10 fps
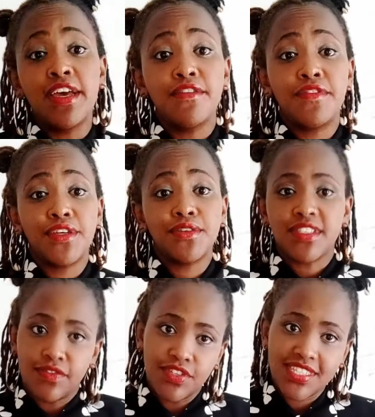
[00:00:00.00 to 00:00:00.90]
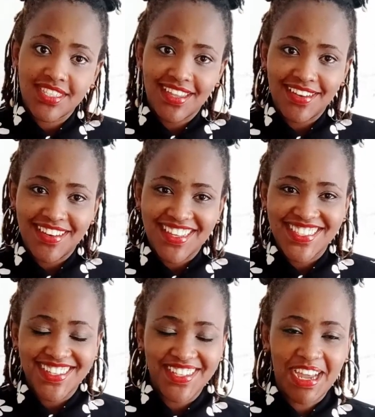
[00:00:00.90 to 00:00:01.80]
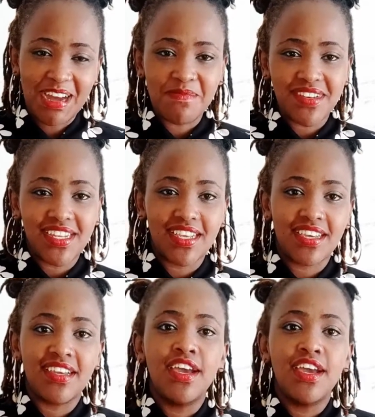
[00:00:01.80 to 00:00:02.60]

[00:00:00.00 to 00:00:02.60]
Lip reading: videos, I've not decided exactly how many yet,